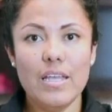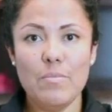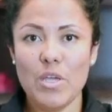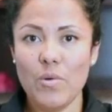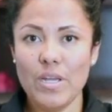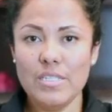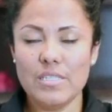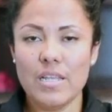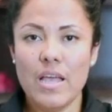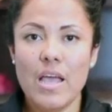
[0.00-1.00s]

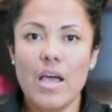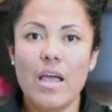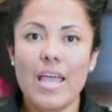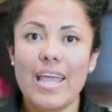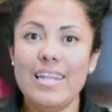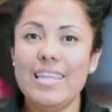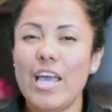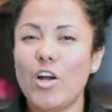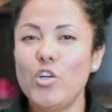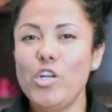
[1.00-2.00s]
immigrants and
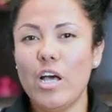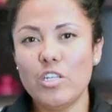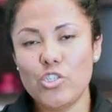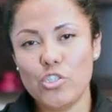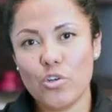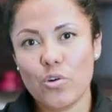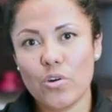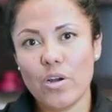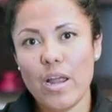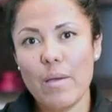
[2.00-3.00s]
they are not
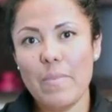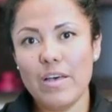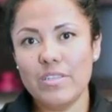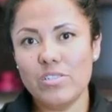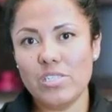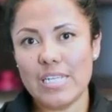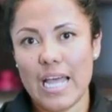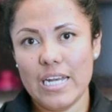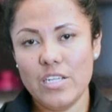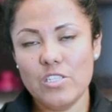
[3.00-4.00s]
sure about their
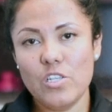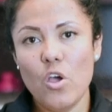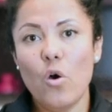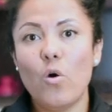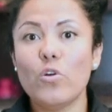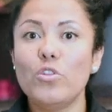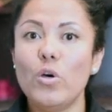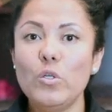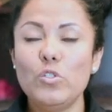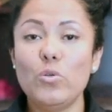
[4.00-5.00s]
status, or
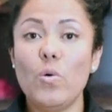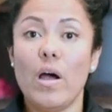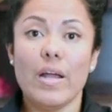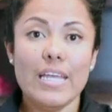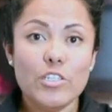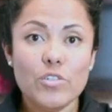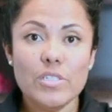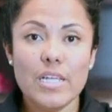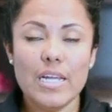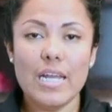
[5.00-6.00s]
those who are
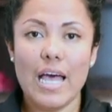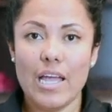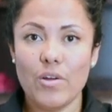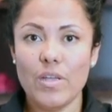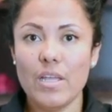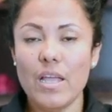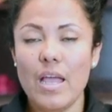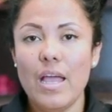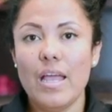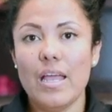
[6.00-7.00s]
interested in hiring
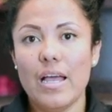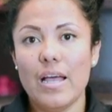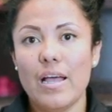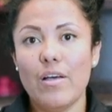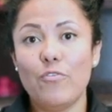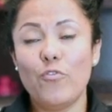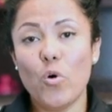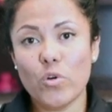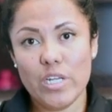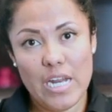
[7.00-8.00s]

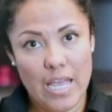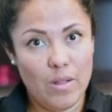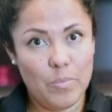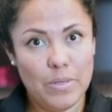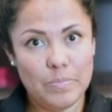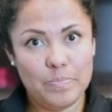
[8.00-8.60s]
foreign help.